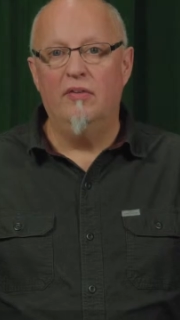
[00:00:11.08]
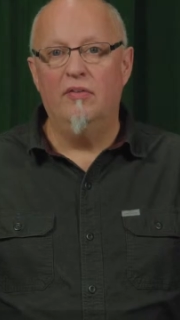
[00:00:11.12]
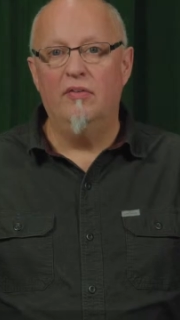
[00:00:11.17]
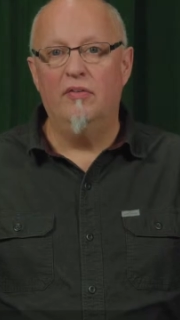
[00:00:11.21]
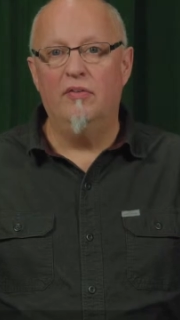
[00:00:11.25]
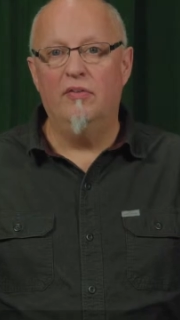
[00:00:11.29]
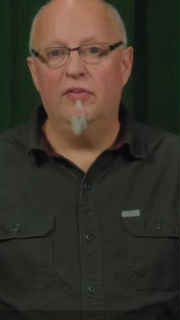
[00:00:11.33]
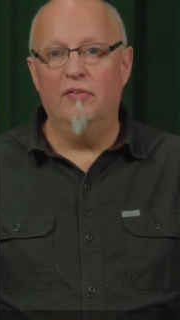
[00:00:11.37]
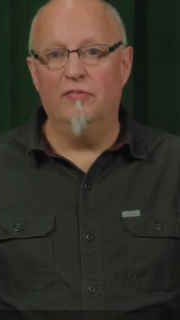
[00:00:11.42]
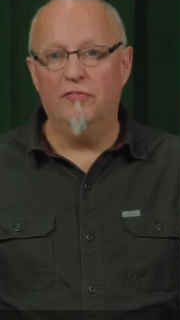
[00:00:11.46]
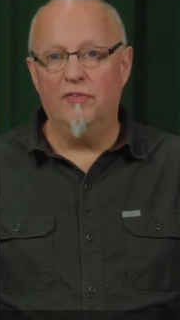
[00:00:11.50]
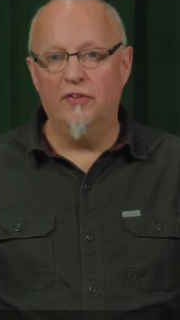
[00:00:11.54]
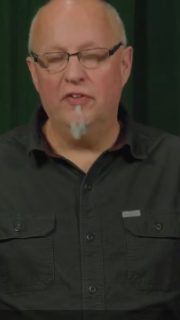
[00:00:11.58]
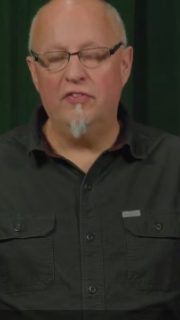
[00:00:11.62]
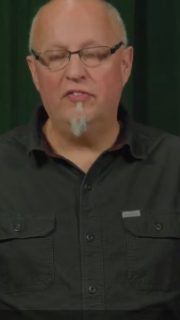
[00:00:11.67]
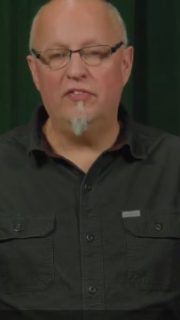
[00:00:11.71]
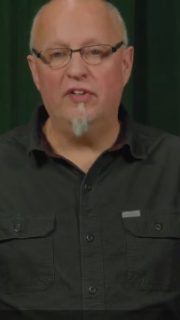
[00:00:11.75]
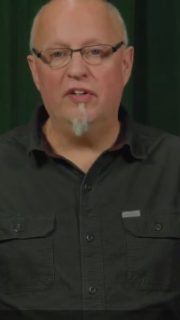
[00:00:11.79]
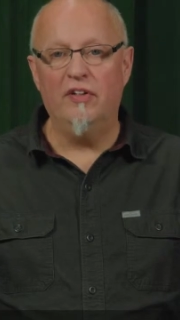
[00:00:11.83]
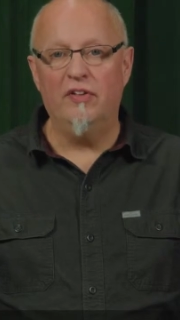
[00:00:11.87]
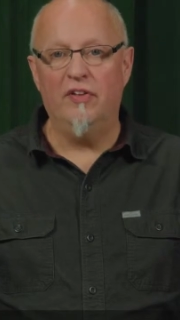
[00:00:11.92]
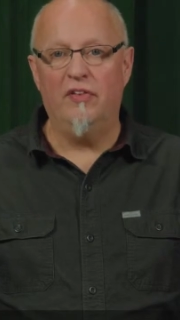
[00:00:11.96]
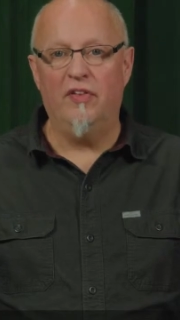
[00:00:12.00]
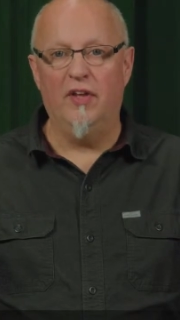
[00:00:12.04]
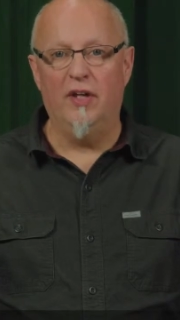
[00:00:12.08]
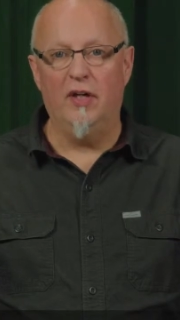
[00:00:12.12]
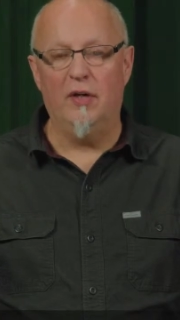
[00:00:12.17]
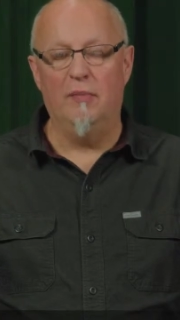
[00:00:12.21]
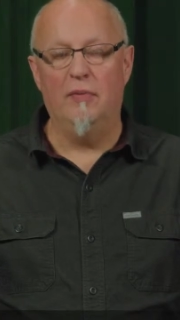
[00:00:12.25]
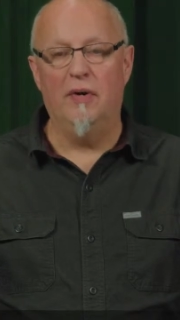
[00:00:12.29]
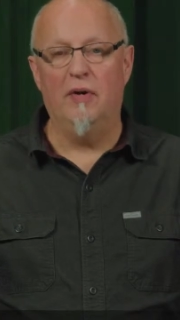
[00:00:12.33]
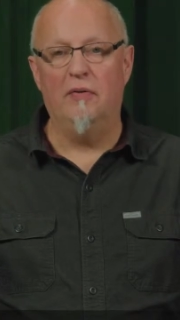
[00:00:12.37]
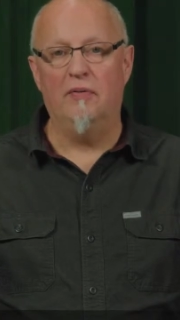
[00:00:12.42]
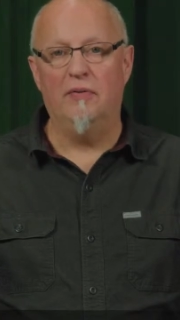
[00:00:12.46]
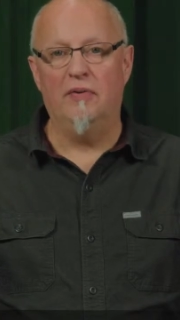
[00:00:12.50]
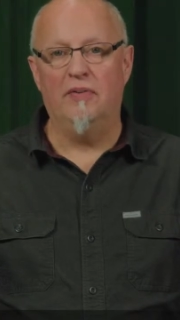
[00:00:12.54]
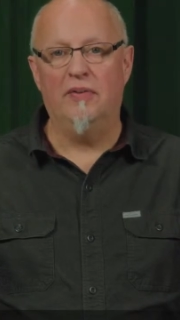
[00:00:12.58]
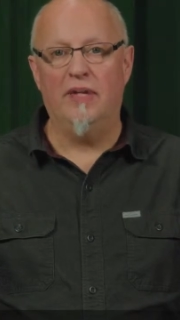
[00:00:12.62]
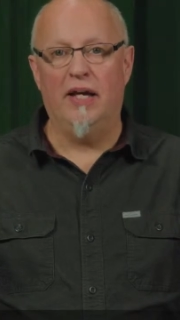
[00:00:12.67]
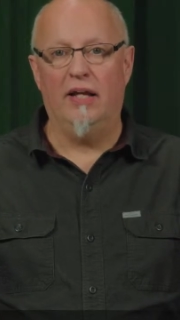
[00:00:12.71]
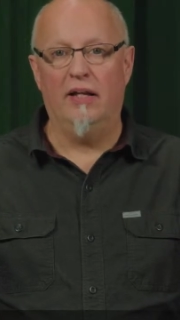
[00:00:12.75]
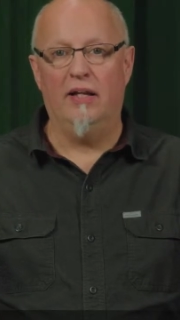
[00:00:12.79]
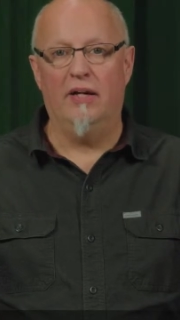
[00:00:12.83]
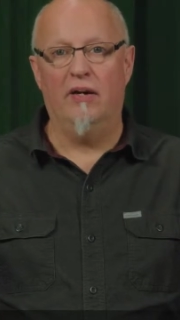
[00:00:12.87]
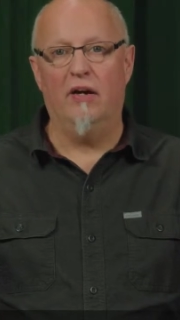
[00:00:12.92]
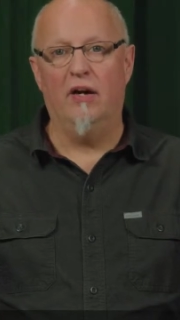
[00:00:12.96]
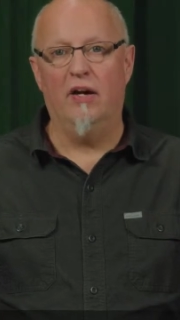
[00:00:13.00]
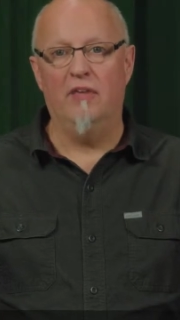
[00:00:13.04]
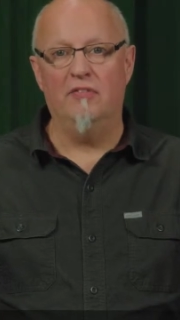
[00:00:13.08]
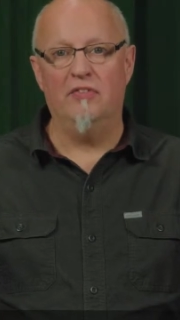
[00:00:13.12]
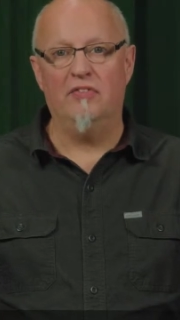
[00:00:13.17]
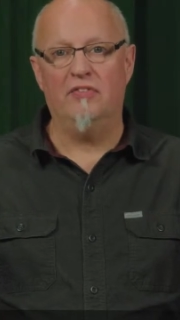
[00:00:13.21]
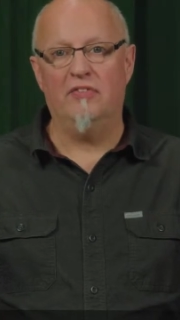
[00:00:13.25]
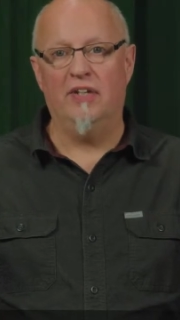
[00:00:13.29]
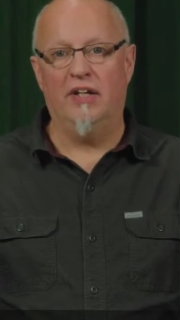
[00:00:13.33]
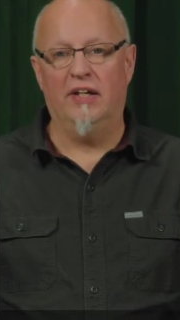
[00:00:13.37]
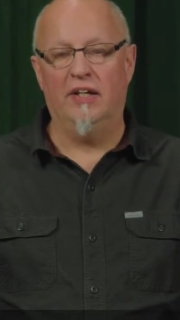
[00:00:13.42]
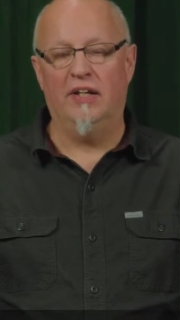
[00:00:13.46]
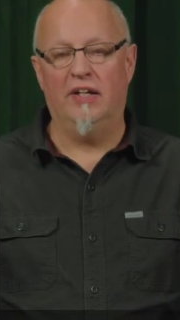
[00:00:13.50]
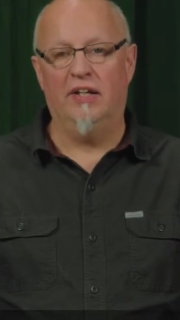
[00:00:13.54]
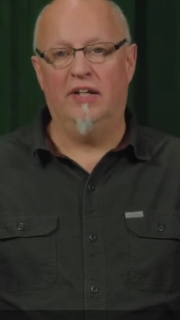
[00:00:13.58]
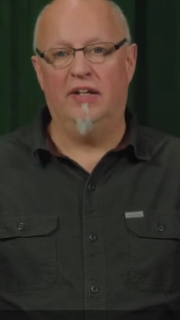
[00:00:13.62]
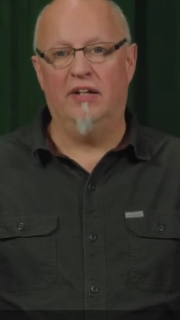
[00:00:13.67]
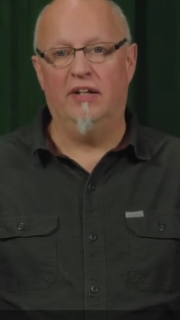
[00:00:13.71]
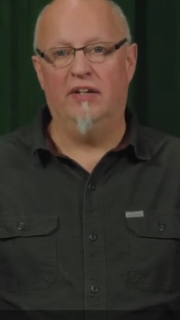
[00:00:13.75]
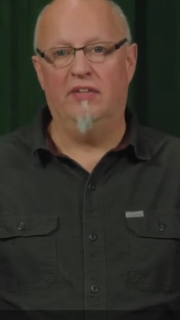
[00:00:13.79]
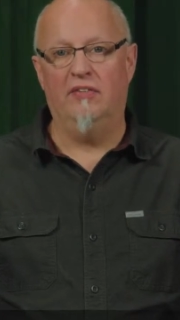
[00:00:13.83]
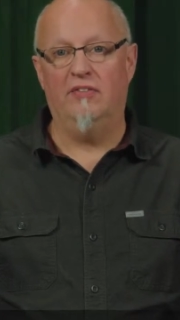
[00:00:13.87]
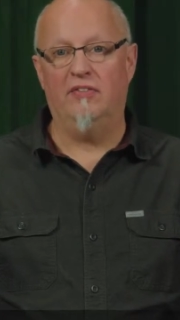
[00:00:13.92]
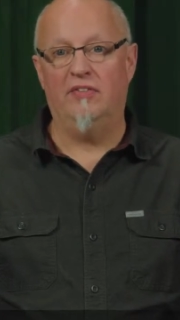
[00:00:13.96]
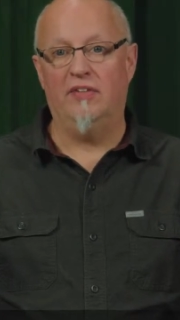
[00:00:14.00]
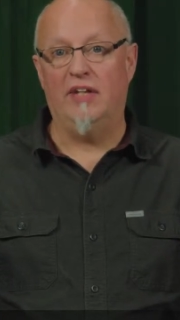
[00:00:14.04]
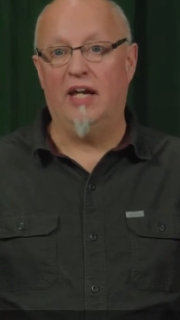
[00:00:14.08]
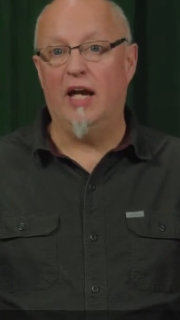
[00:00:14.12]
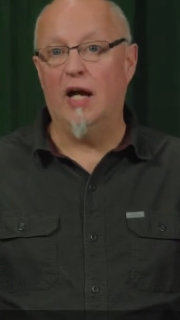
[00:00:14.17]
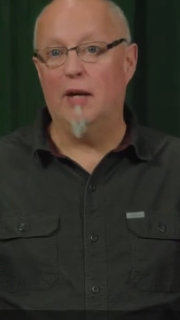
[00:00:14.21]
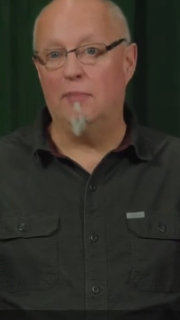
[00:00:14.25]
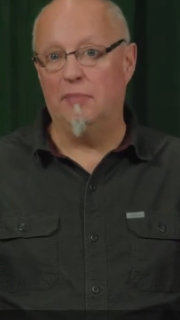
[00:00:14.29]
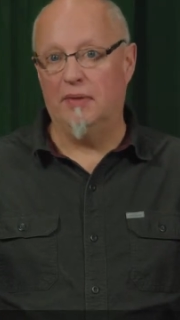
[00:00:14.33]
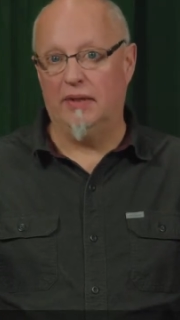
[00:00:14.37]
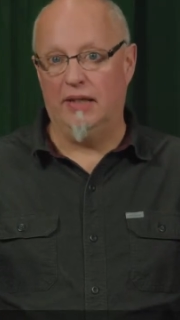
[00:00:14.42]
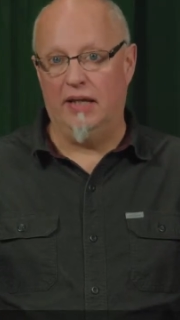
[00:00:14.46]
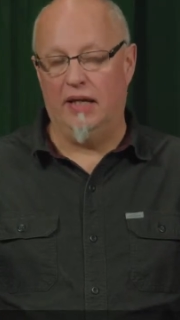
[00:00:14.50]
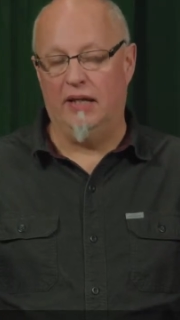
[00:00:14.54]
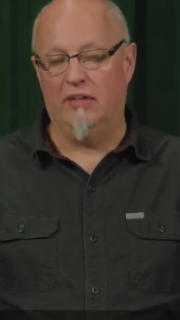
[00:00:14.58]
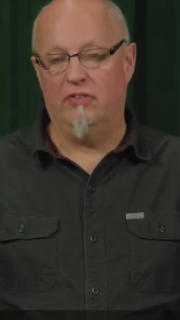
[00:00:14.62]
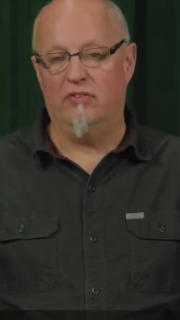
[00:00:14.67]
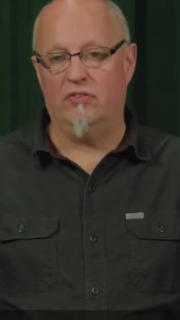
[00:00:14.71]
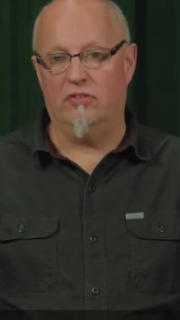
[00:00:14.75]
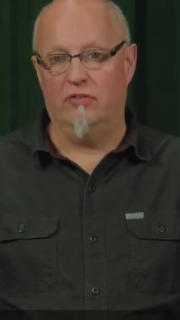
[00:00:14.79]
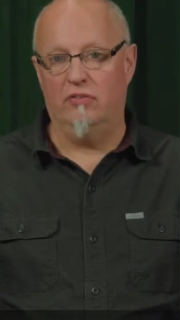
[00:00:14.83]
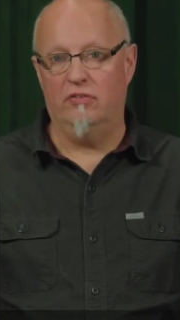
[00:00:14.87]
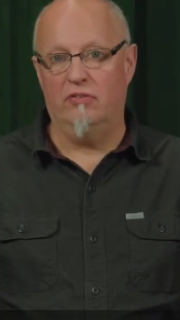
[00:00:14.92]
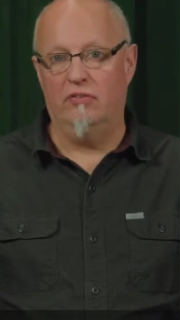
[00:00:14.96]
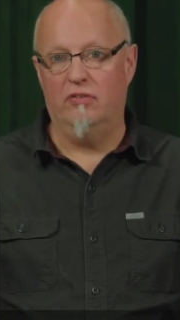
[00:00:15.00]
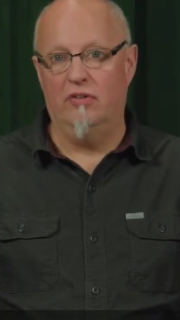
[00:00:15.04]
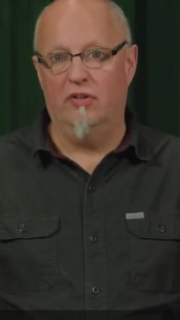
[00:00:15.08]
The first thing to think about with daylight harvesting is the application.